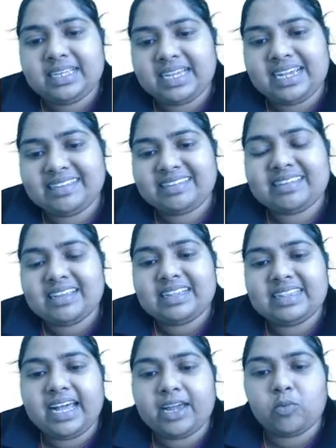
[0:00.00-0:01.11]
Yes,
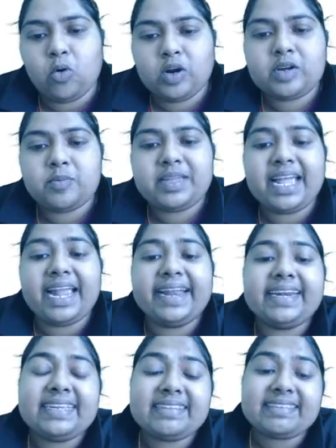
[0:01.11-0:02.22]
there won't be
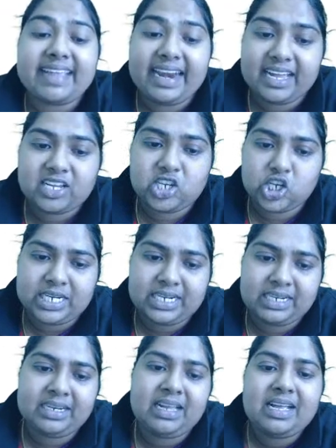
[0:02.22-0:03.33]
any
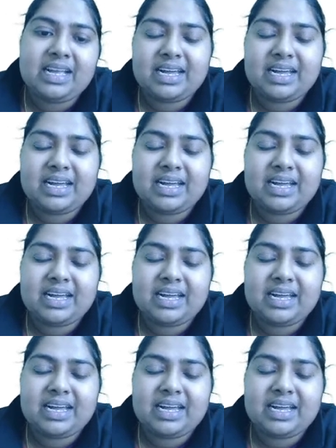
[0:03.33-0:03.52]
selection.